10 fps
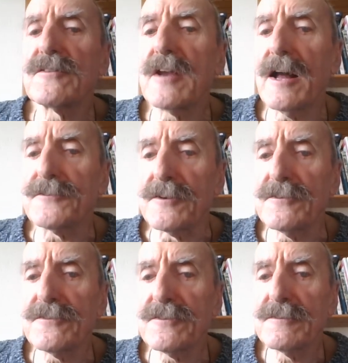as
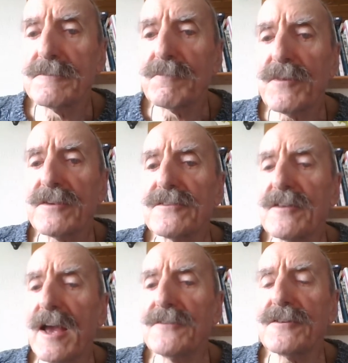gunners, a
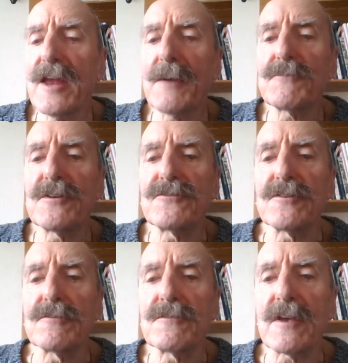standard
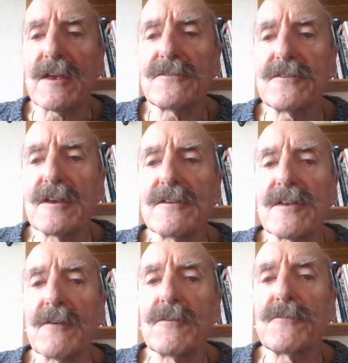aptitude test
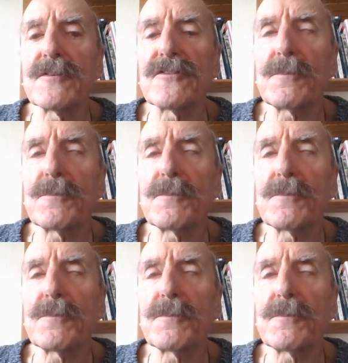is given for